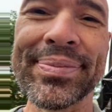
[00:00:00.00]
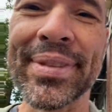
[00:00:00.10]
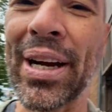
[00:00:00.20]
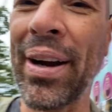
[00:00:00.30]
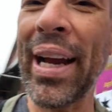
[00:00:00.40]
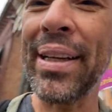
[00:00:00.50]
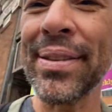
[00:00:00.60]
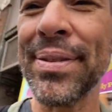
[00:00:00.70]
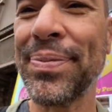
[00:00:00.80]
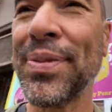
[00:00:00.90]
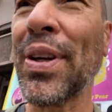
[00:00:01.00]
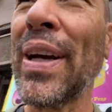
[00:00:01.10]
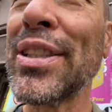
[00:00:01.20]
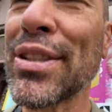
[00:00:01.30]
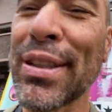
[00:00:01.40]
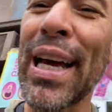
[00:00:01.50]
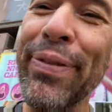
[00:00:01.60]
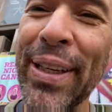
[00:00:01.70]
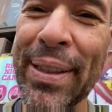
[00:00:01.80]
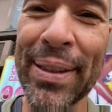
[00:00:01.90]
All right. So I just
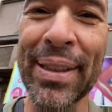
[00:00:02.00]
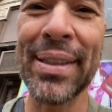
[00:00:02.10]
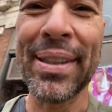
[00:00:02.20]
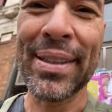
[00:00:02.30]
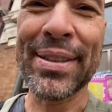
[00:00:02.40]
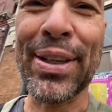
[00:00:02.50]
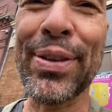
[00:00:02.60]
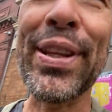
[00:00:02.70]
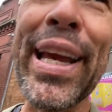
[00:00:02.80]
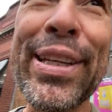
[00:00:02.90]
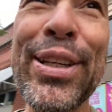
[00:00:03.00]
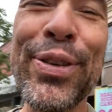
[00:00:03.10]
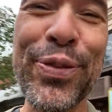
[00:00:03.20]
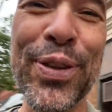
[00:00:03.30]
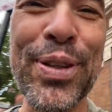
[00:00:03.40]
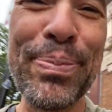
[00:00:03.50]
love it. So thank you for the